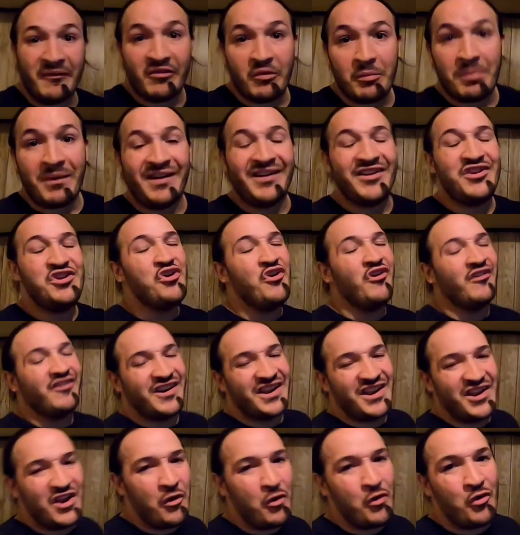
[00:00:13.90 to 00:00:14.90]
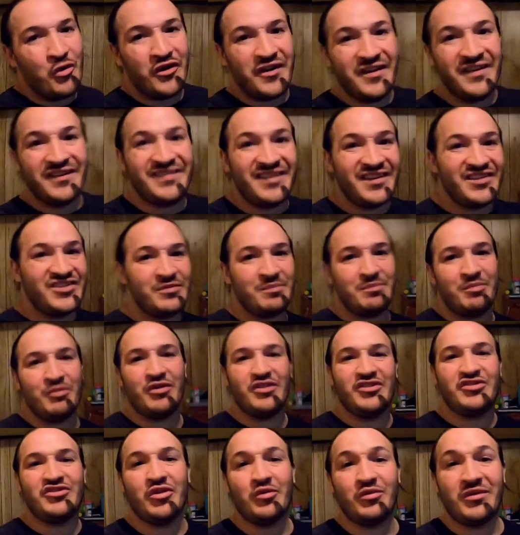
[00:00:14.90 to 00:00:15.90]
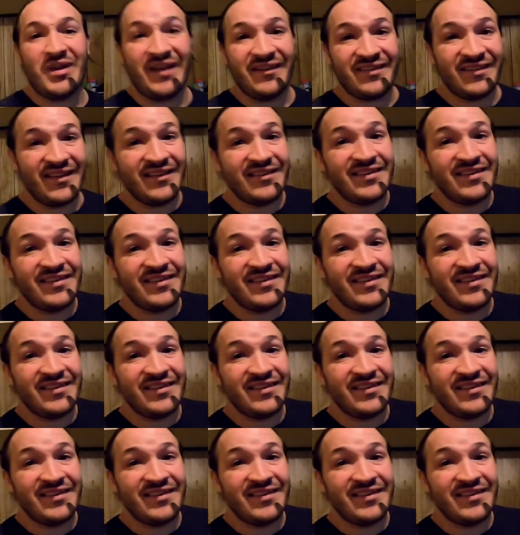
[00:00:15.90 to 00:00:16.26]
up, everybody? You already know who it is. It's your boy, Joe Dice.